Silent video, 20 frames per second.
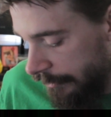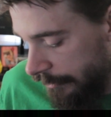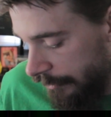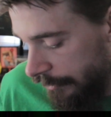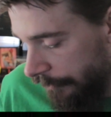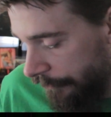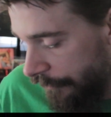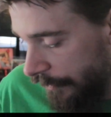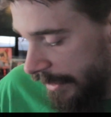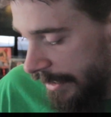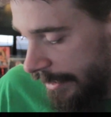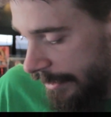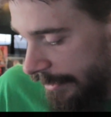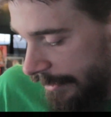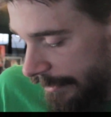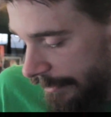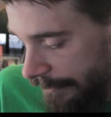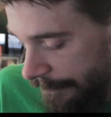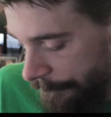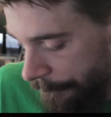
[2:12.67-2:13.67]
So
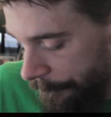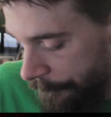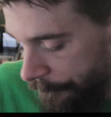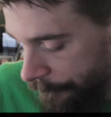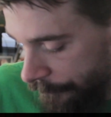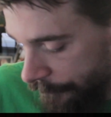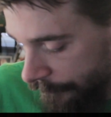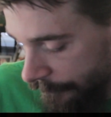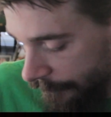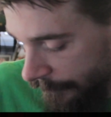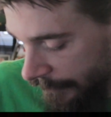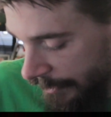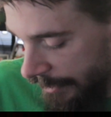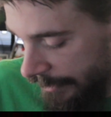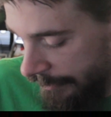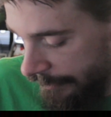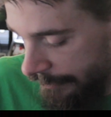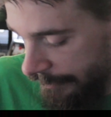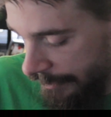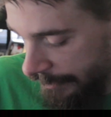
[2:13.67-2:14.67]
freaking,
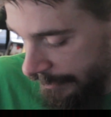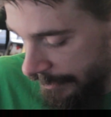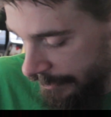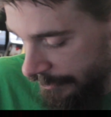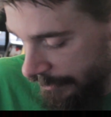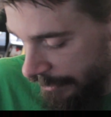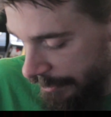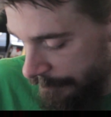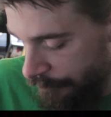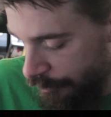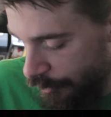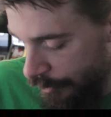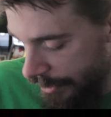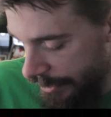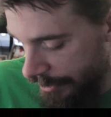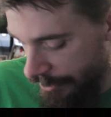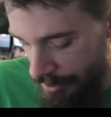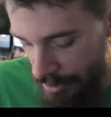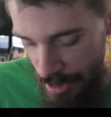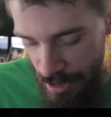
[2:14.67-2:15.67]
that's actually a pretty
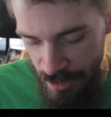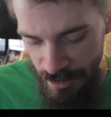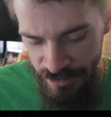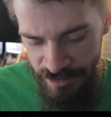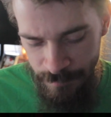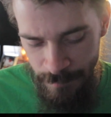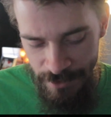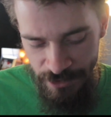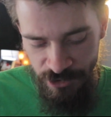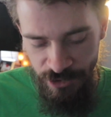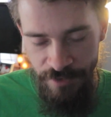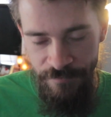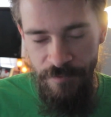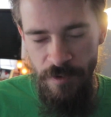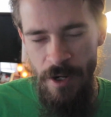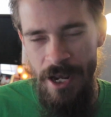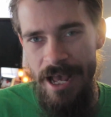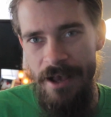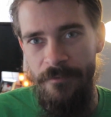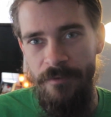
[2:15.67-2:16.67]
good card, especially if
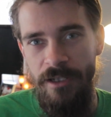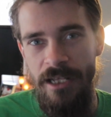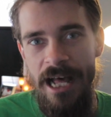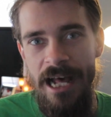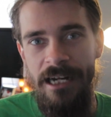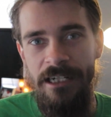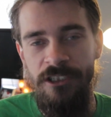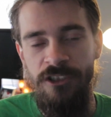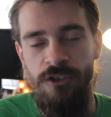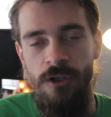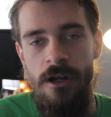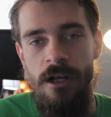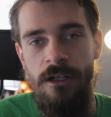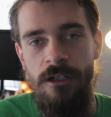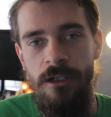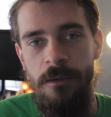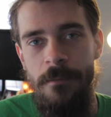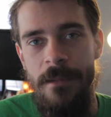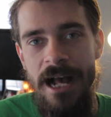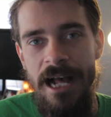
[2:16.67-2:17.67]
you have a lot of
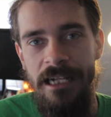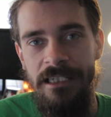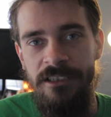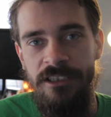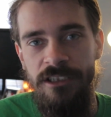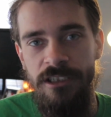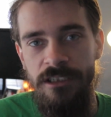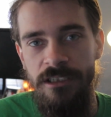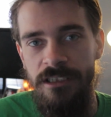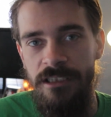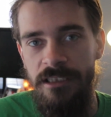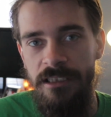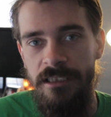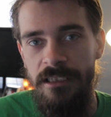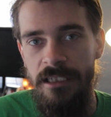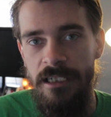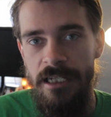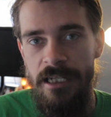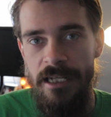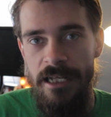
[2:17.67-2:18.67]
stronger monsters
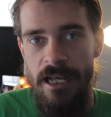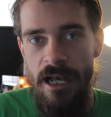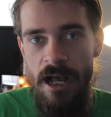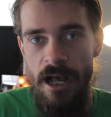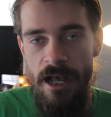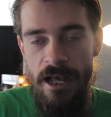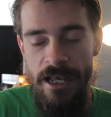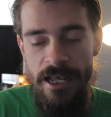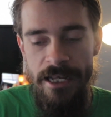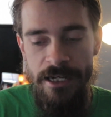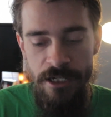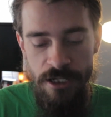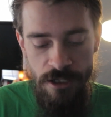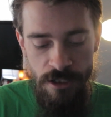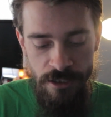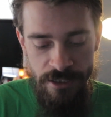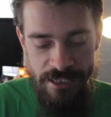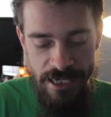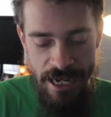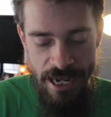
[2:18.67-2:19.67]
in
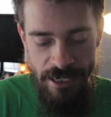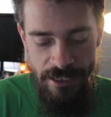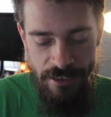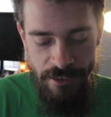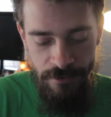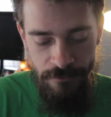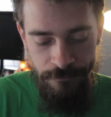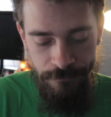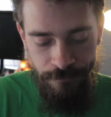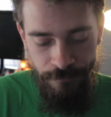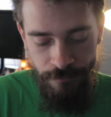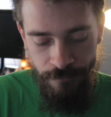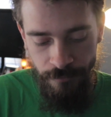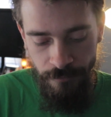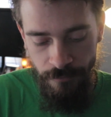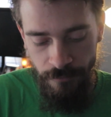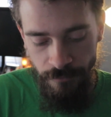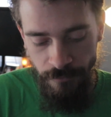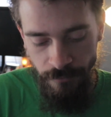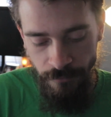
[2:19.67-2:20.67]
your deck.
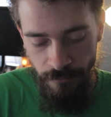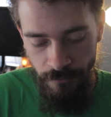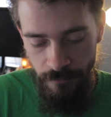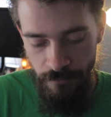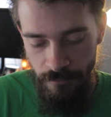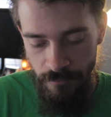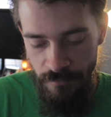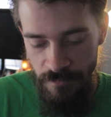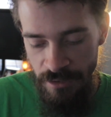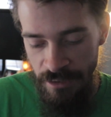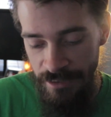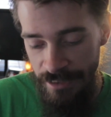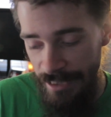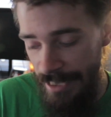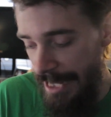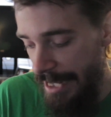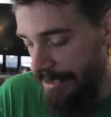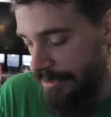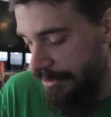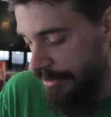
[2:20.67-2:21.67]
Then
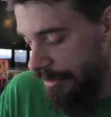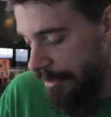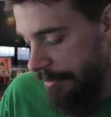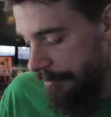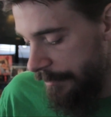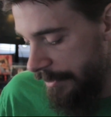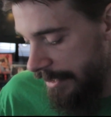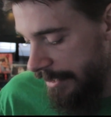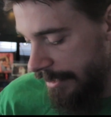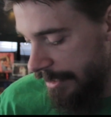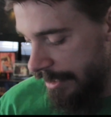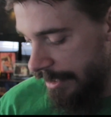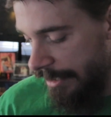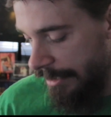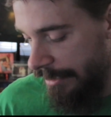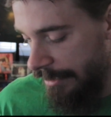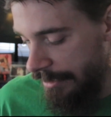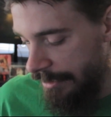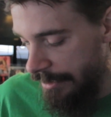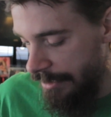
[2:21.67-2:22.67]
that's gonna be
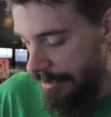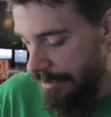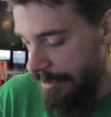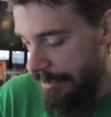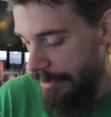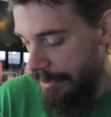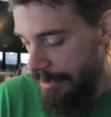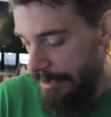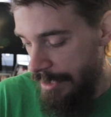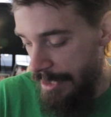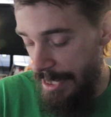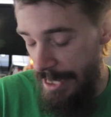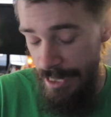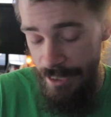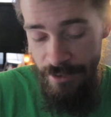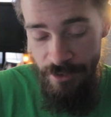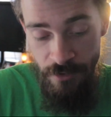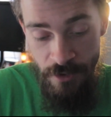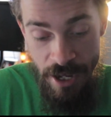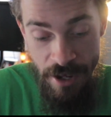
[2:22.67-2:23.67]

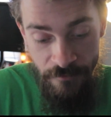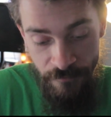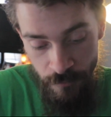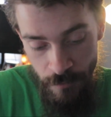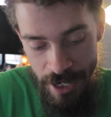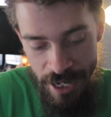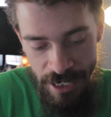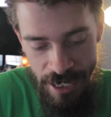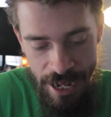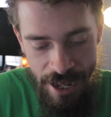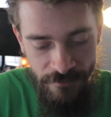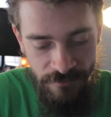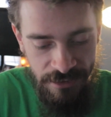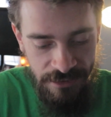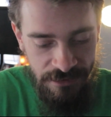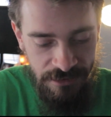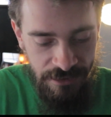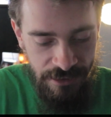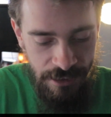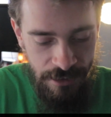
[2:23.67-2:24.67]
and you have red,
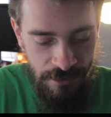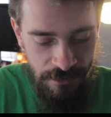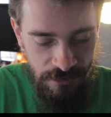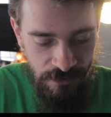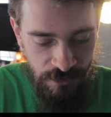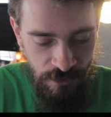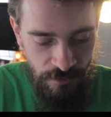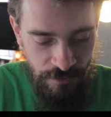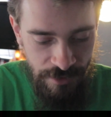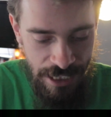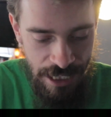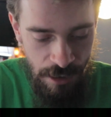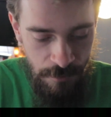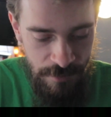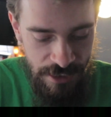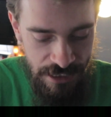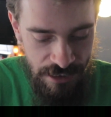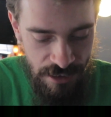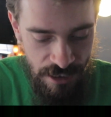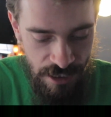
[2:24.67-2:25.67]
obviously, so that'll
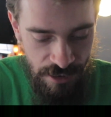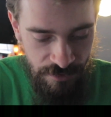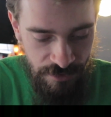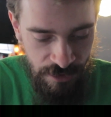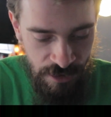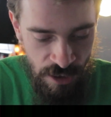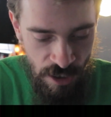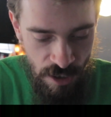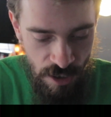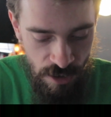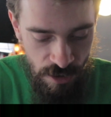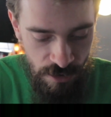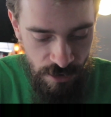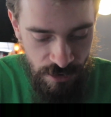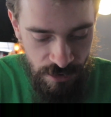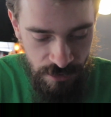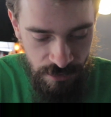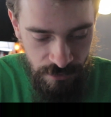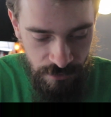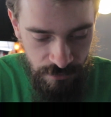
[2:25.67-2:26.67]
be the
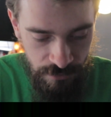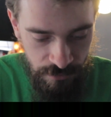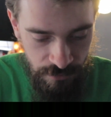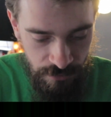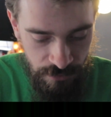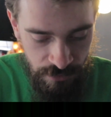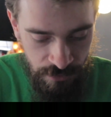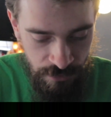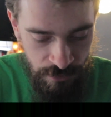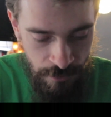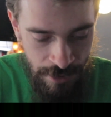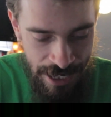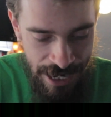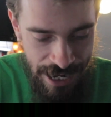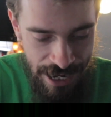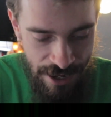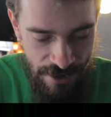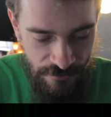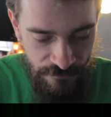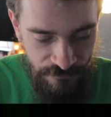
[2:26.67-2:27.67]
card to
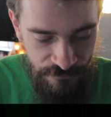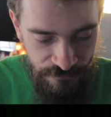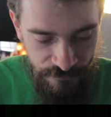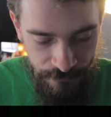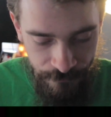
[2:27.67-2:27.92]
have.